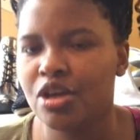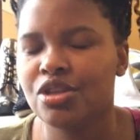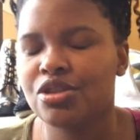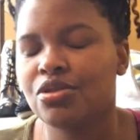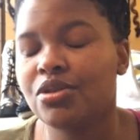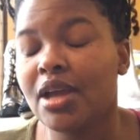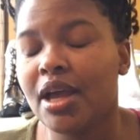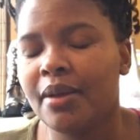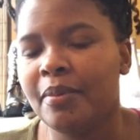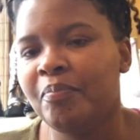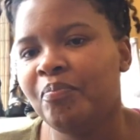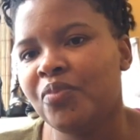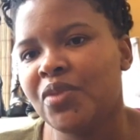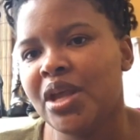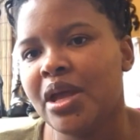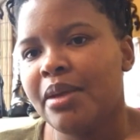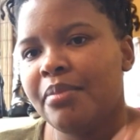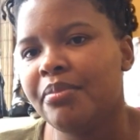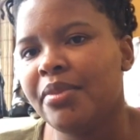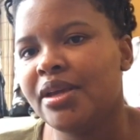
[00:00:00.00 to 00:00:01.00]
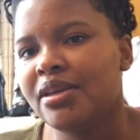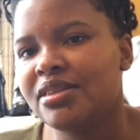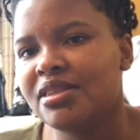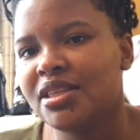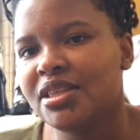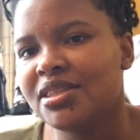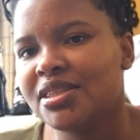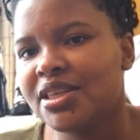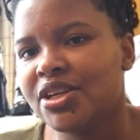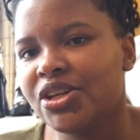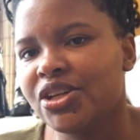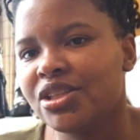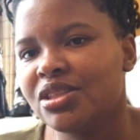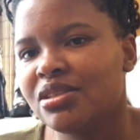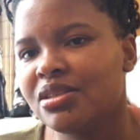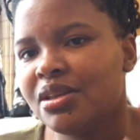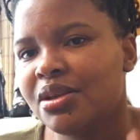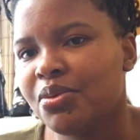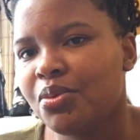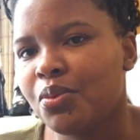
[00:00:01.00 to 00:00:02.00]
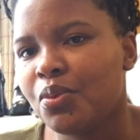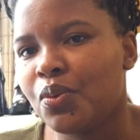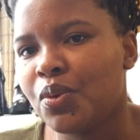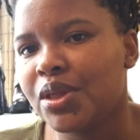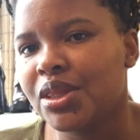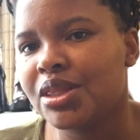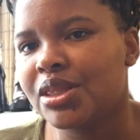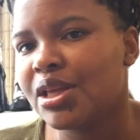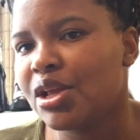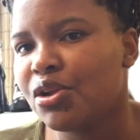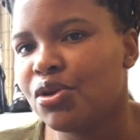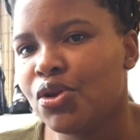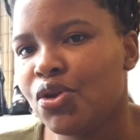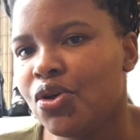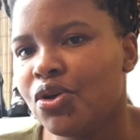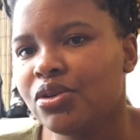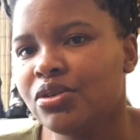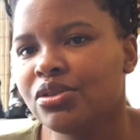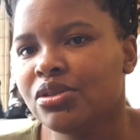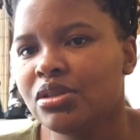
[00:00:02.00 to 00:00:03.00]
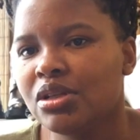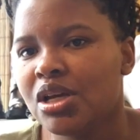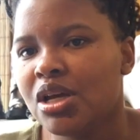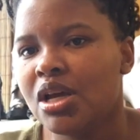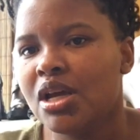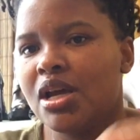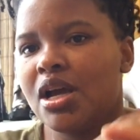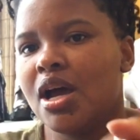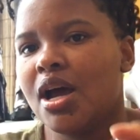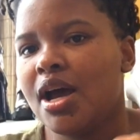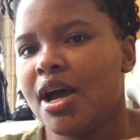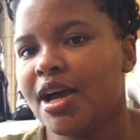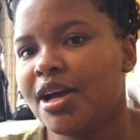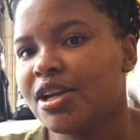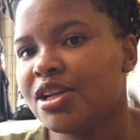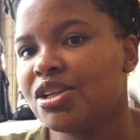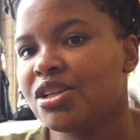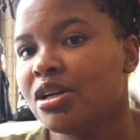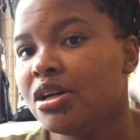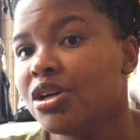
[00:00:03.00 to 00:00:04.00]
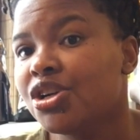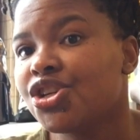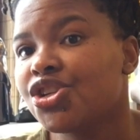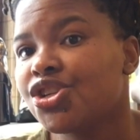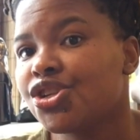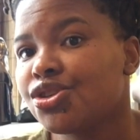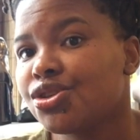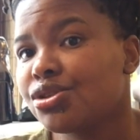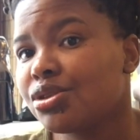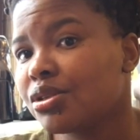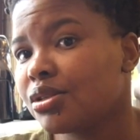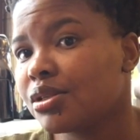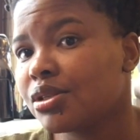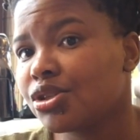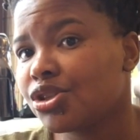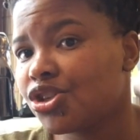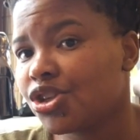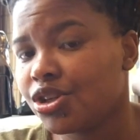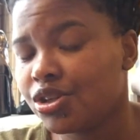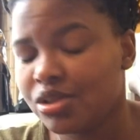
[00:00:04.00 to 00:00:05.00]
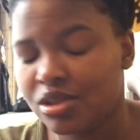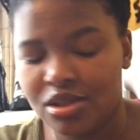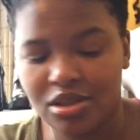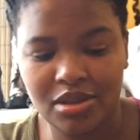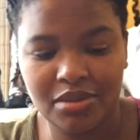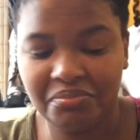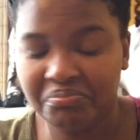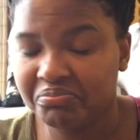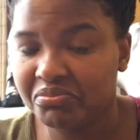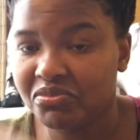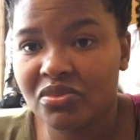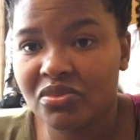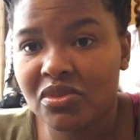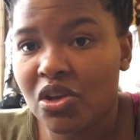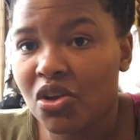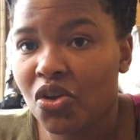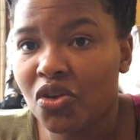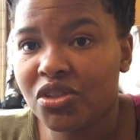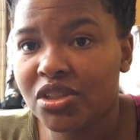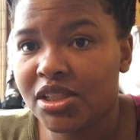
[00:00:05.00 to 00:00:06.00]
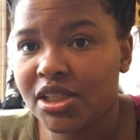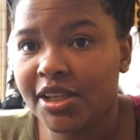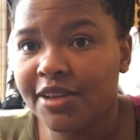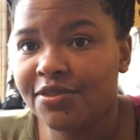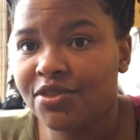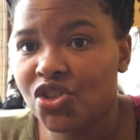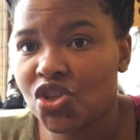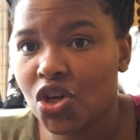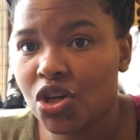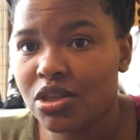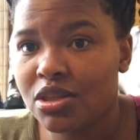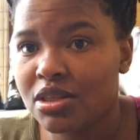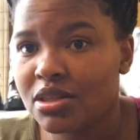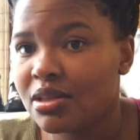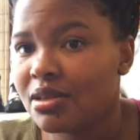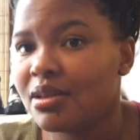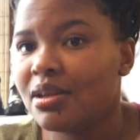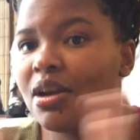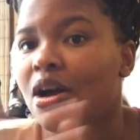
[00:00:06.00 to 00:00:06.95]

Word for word: So yeah, maxi skirts with long uh, sh shirts, long sleeve shirts.